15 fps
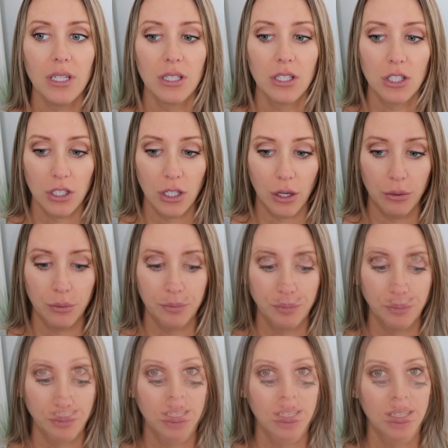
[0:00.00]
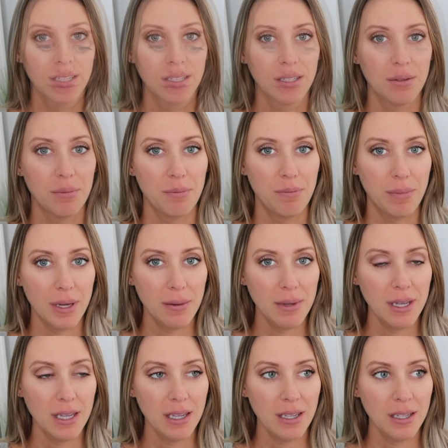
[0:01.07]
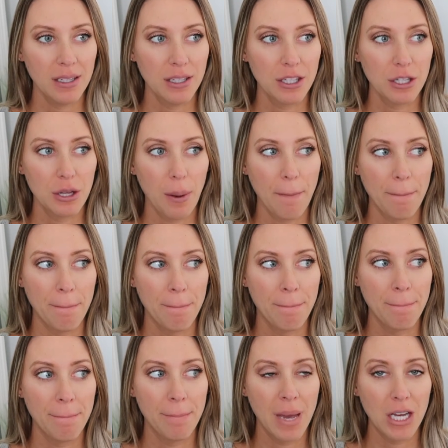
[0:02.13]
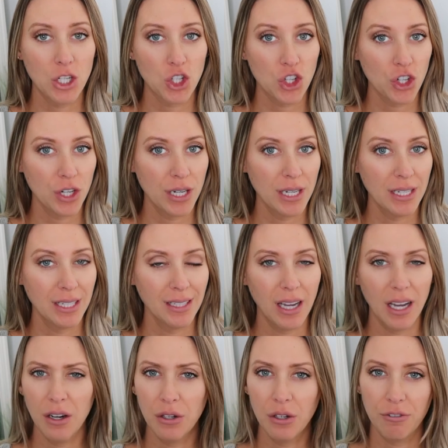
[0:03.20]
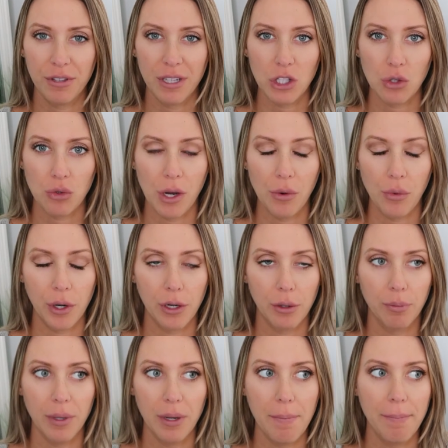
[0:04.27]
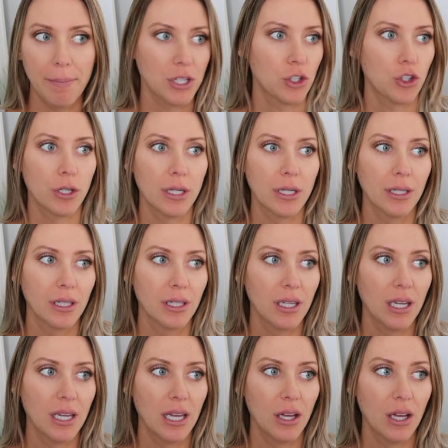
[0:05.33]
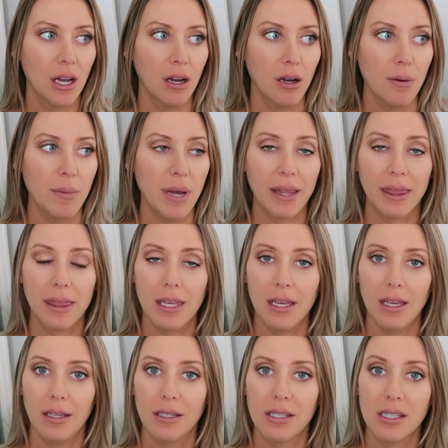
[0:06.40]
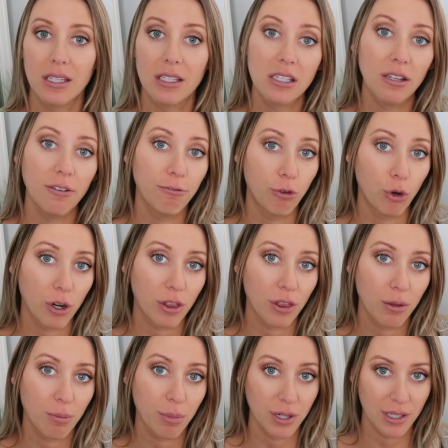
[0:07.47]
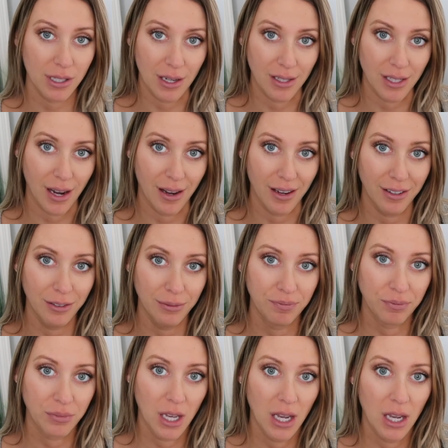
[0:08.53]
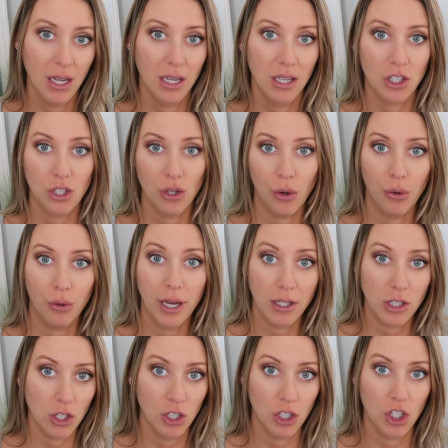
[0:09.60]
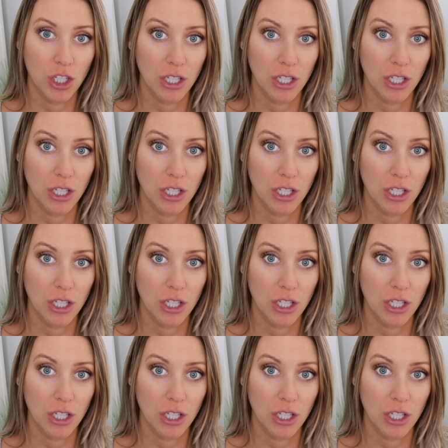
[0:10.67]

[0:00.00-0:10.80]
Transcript: So baby is measuring, I don't know if that's the right word, but measuring at the 64th percentile. So that's good.